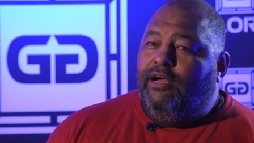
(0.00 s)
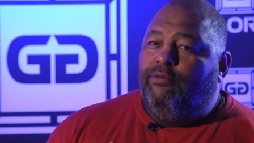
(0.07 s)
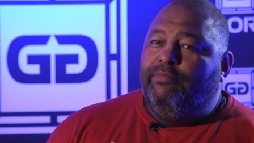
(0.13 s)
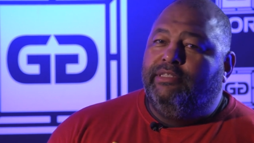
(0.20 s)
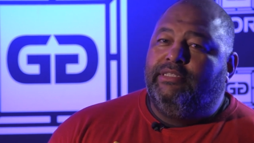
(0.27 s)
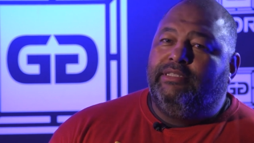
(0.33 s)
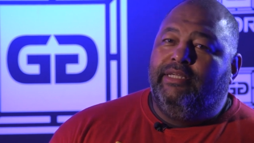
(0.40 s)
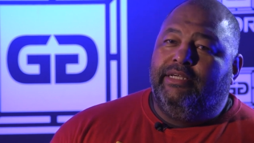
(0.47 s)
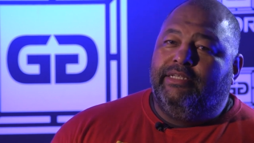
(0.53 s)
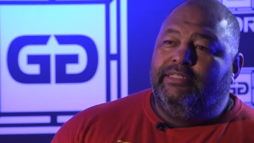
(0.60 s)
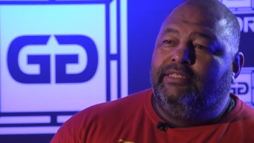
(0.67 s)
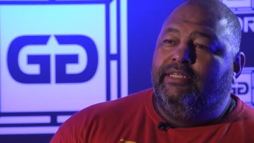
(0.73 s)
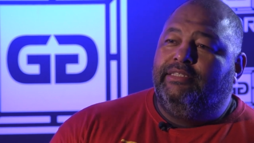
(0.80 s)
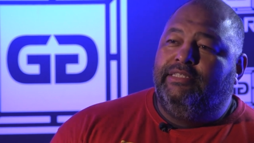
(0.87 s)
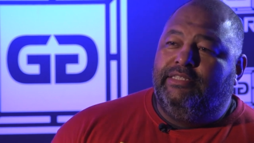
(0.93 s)
how much
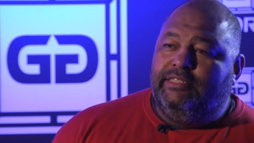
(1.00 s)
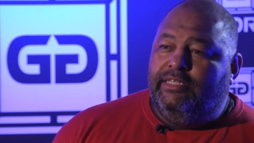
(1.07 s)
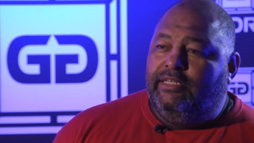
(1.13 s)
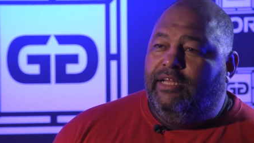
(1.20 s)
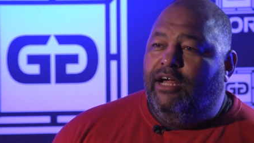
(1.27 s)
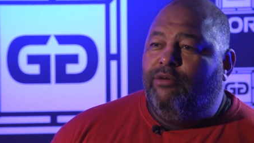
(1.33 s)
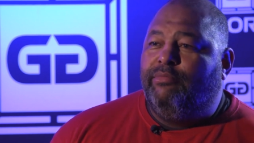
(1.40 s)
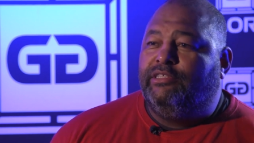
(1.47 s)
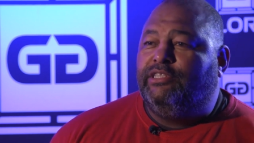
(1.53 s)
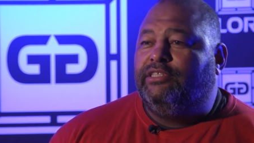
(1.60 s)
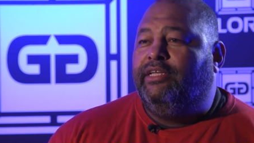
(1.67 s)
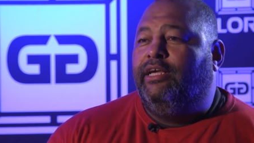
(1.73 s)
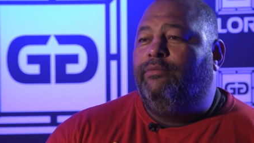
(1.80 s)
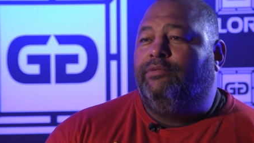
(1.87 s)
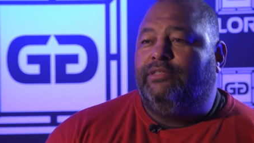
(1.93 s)
tickets does he sell? How
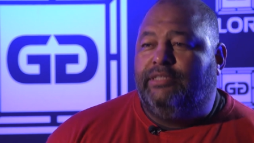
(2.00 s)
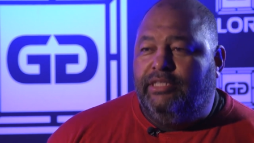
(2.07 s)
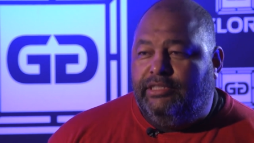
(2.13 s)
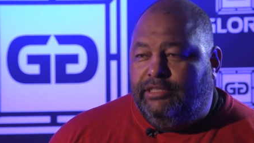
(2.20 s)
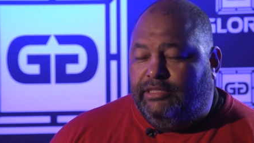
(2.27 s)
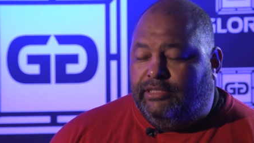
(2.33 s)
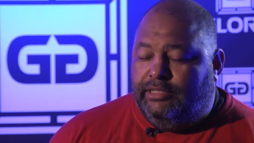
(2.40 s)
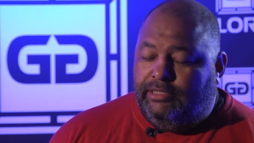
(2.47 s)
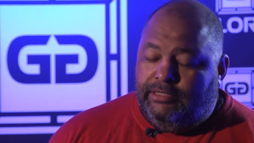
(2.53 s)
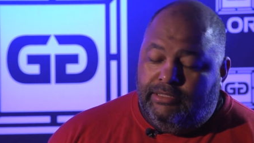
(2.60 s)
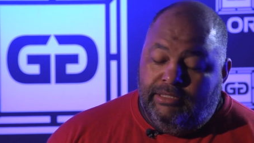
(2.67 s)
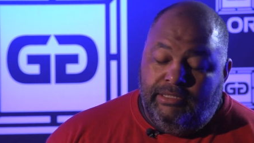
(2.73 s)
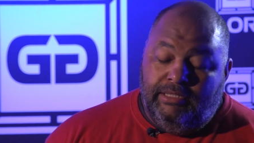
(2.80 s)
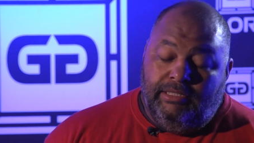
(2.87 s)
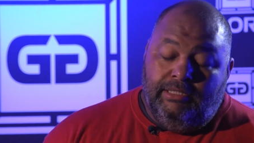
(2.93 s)
much tables does he sell?
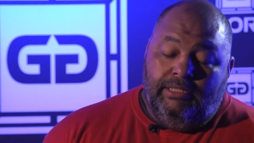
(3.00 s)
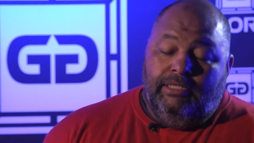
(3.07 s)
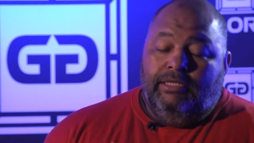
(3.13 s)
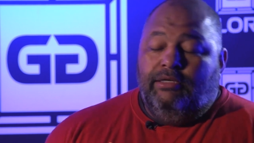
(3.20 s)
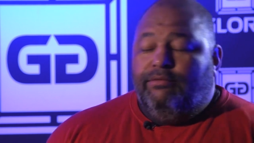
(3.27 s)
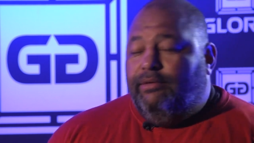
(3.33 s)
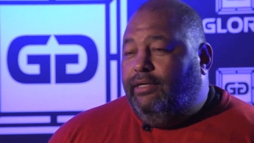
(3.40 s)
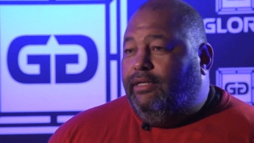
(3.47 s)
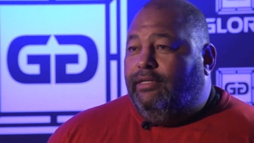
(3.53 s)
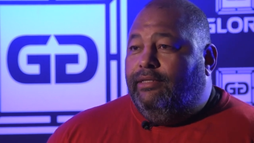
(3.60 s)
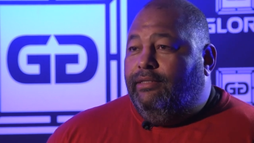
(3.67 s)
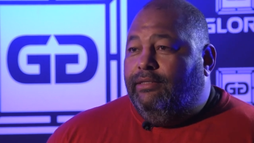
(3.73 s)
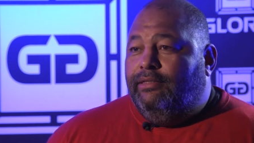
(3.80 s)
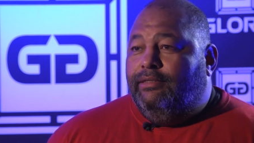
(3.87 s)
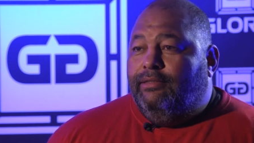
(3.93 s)

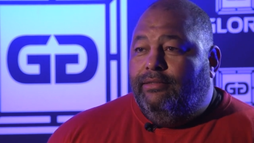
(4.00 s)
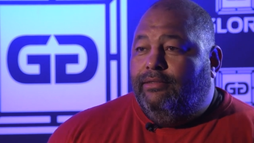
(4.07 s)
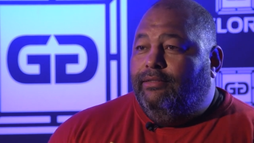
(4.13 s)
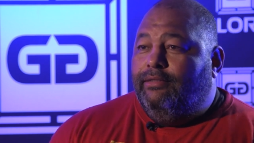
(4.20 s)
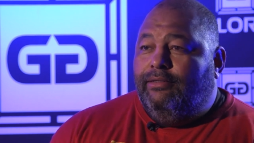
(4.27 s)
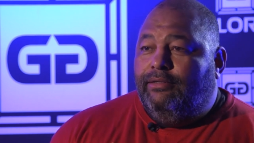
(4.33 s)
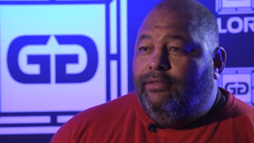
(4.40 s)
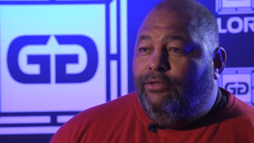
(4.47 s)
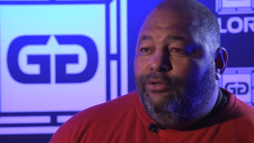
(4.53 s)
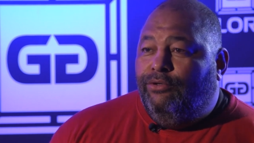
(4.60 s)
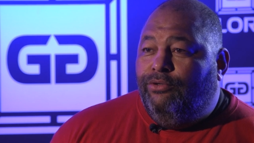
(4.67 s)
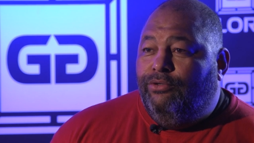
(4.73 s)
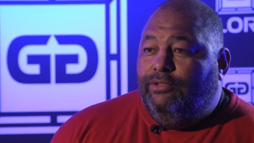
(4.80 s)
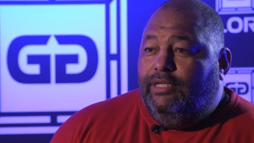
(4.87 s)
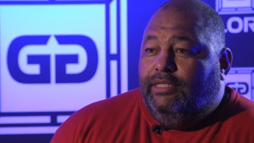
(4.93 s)
Well,
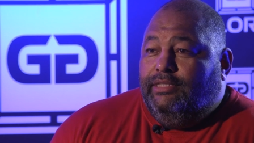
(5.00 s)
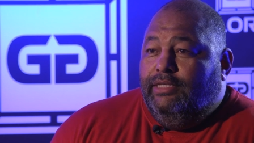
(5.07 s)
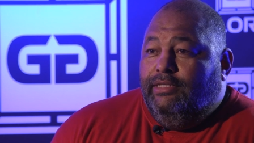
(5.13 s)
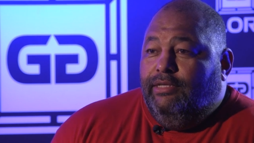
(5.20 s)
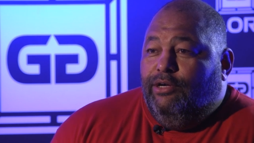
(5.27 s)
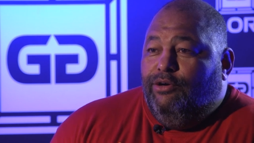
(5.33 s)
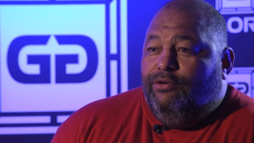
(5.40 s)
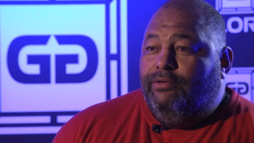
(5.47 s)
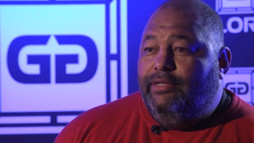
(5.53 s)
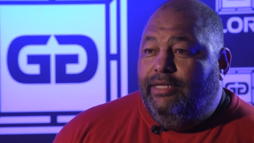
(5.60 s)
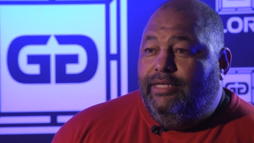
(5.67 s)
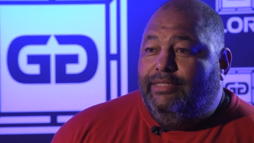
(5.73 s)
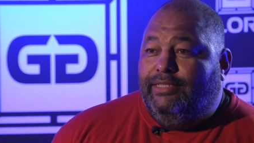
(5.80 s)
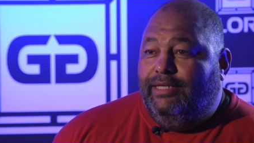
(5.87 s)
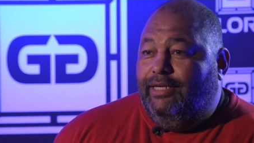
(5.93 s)
who does he know?
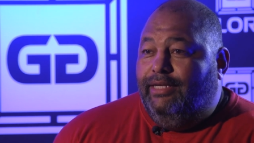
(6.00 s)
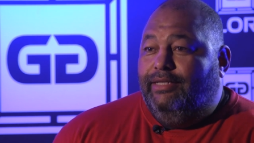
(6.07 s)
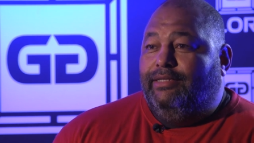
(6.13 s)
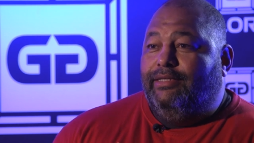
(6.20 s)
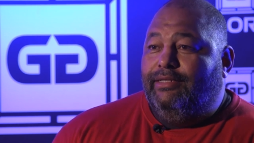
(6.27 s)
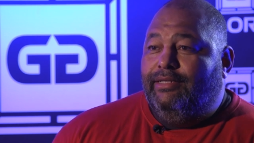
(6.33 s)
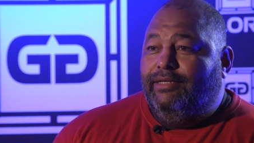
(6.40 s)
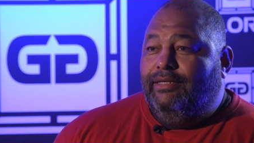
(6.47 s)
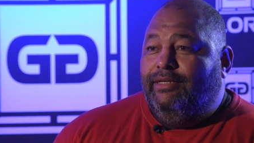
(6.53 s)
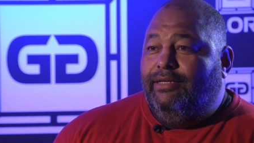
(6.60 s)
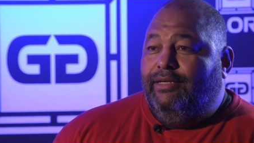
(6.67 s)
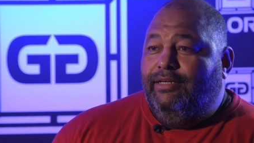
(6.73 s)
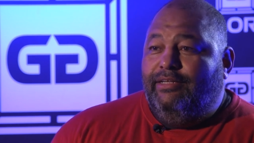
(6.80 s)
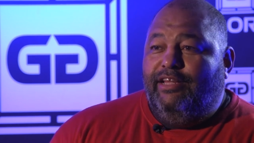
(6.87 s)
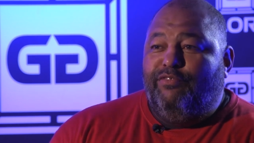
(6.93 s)
He's here.
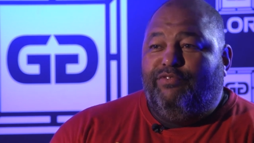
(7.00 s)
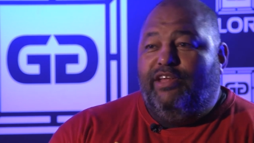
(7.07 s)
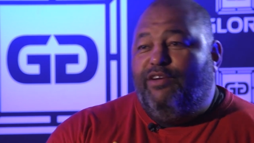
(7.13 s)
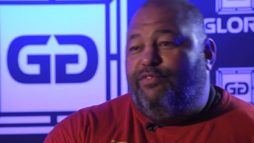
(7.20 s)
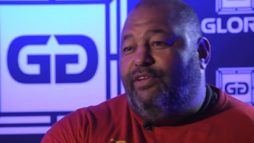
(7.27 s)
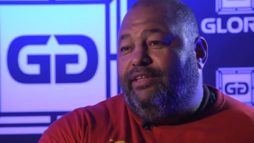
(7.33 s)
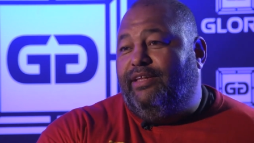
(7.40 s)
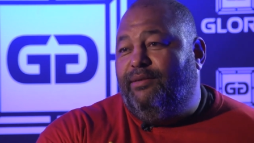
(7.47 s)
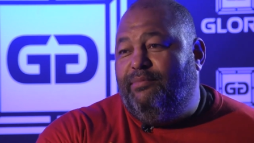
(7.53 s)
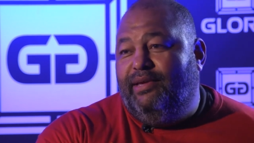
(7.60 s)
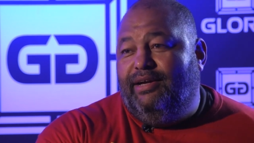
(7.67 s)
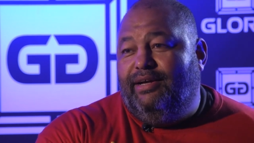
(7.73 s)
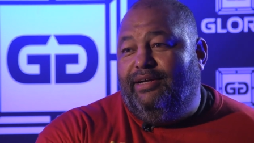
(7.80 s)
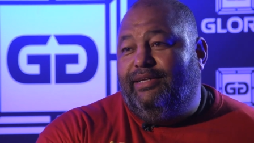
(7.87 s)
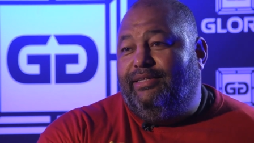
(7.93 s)
He left everything
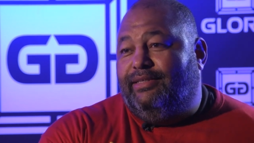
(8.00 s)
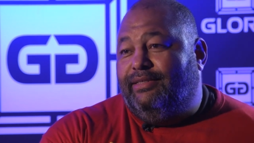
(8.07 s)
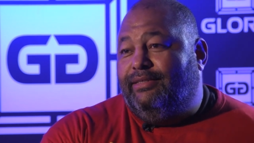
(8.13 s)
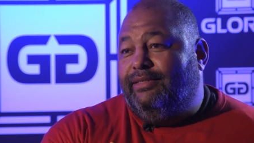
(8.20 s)
behind.